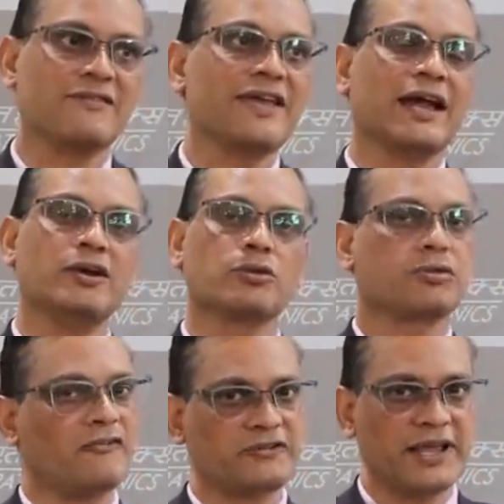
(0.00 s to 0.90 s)
Either we can
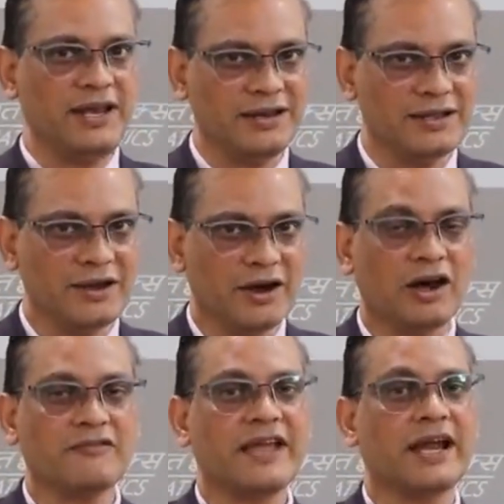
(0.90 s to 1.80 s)
do soft kill
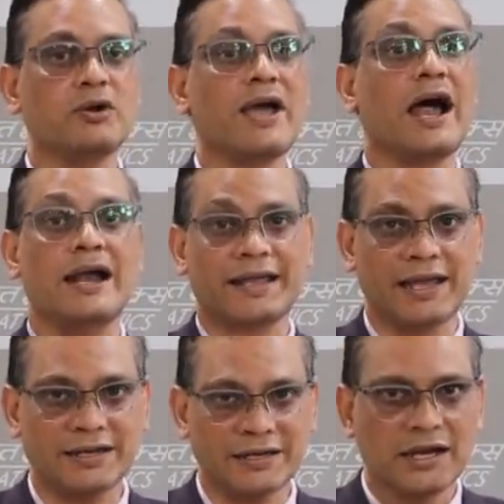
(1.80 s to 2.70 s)
or we can do a
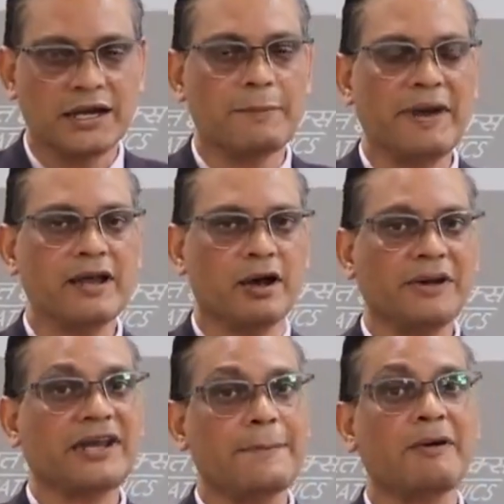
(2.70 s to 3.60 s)
hard kill,
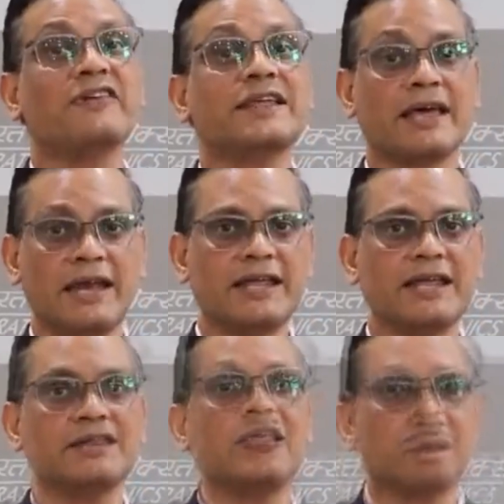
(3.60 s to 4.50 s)
depending upon type of
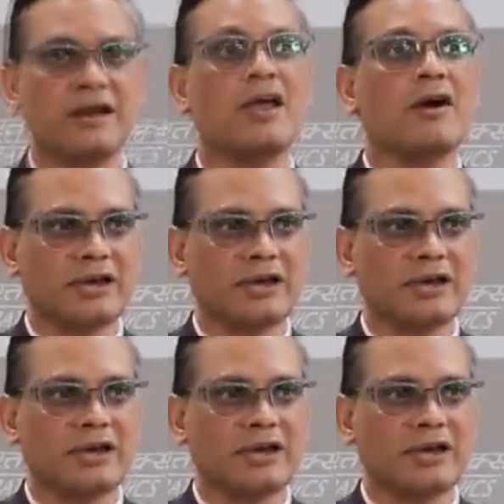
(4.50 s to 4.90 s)
lethality or